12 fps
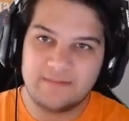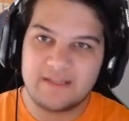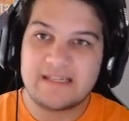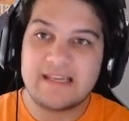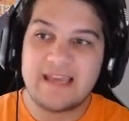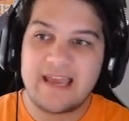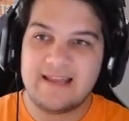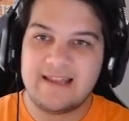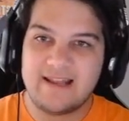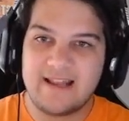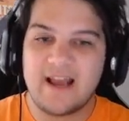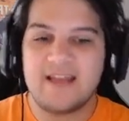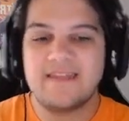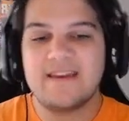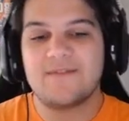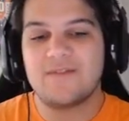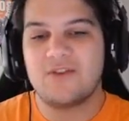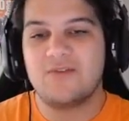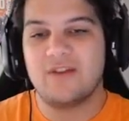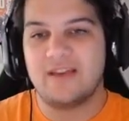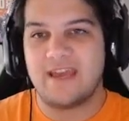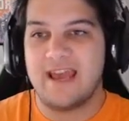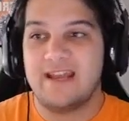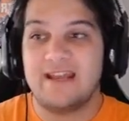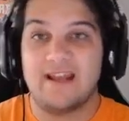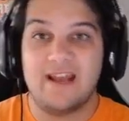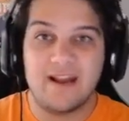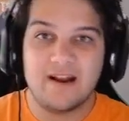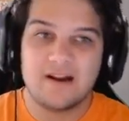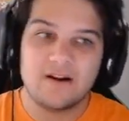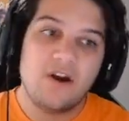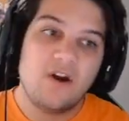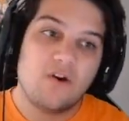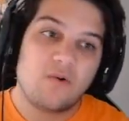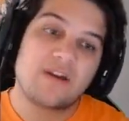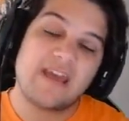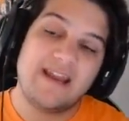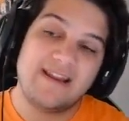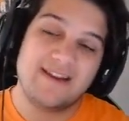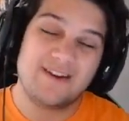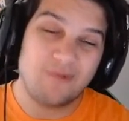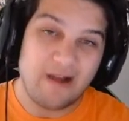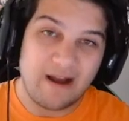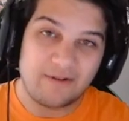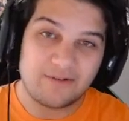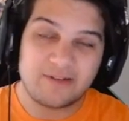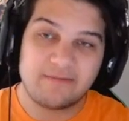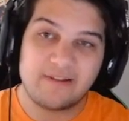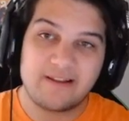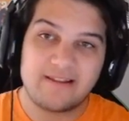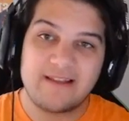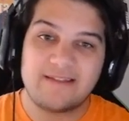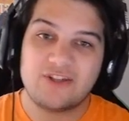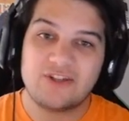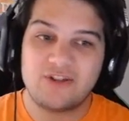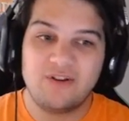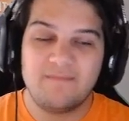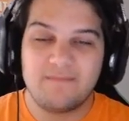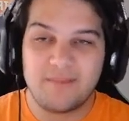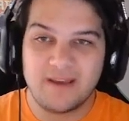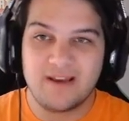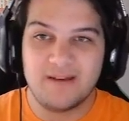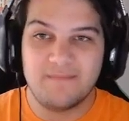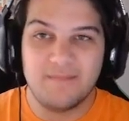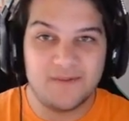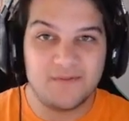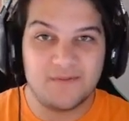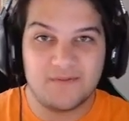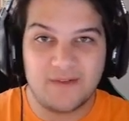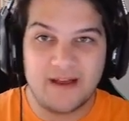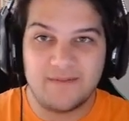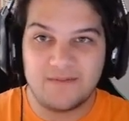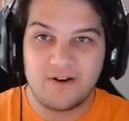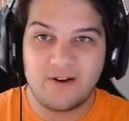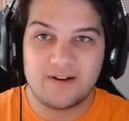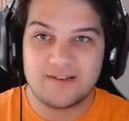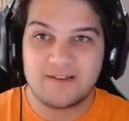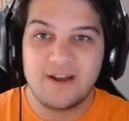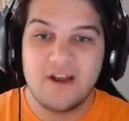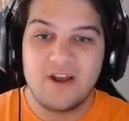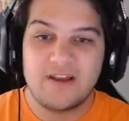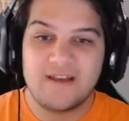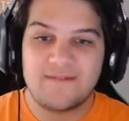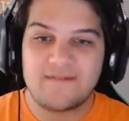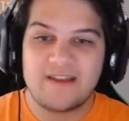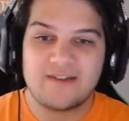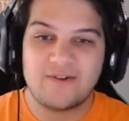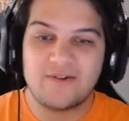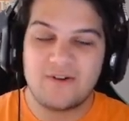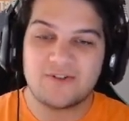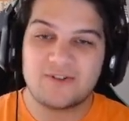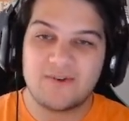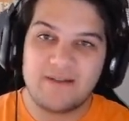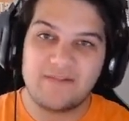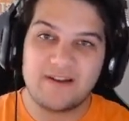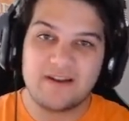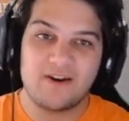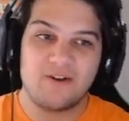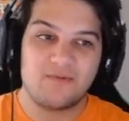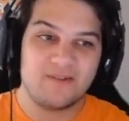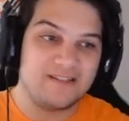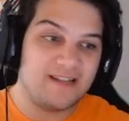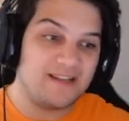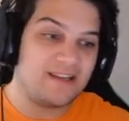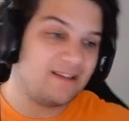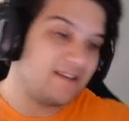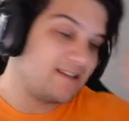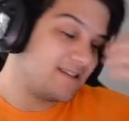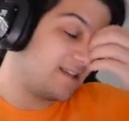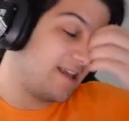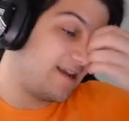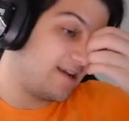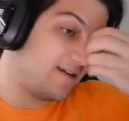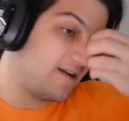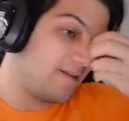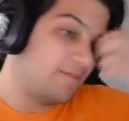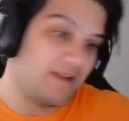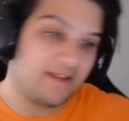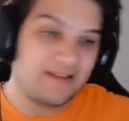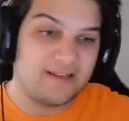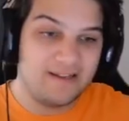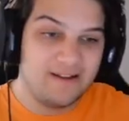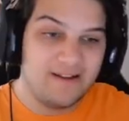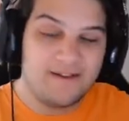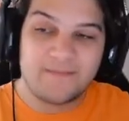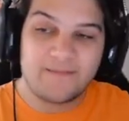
Since he can't hit, I think if a unit can't hit air or can't hit ground or something like that, they shouldn't be above a 5 cost if they don't also have like a ridiculous like ability.